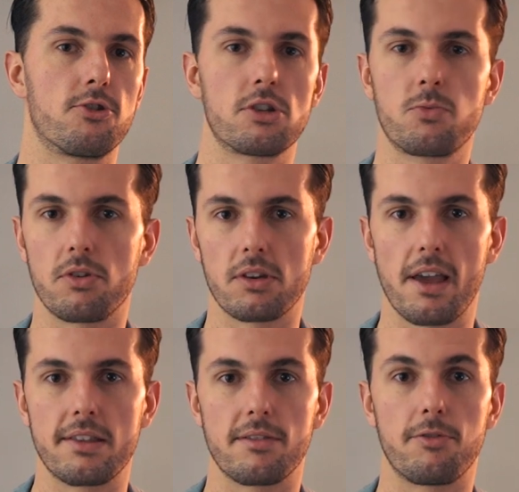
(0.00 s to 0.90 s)
you just wouldn't
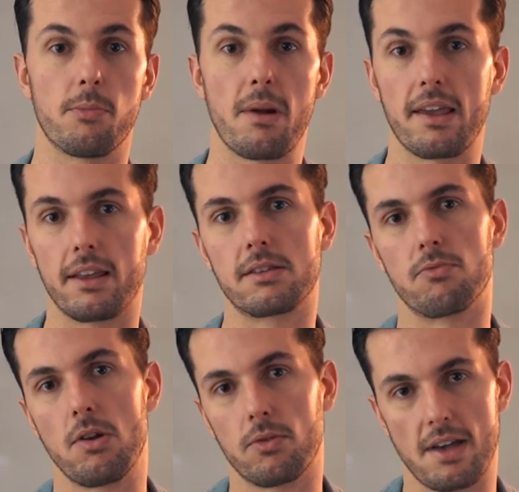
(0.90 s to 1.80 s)
get if you're playing it
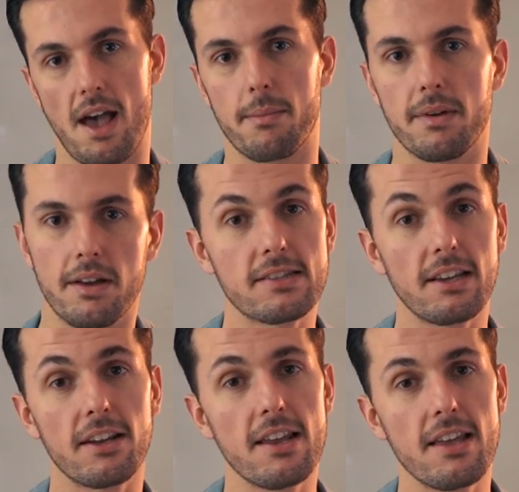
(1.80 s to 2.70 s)
real time.
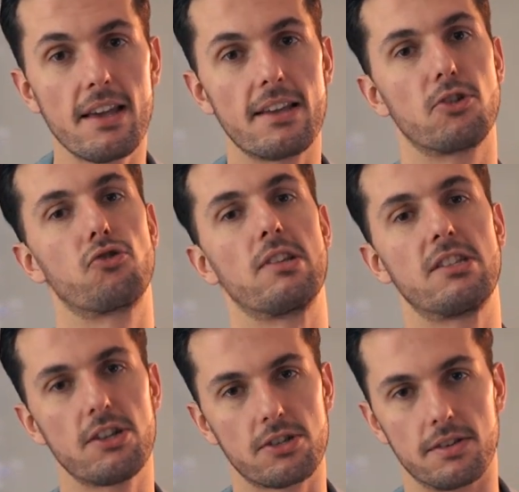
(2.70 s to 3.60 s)
Secondly is the
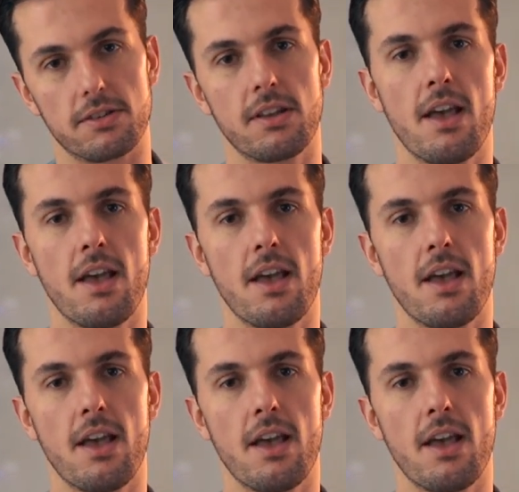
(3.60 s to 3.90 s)
transitions.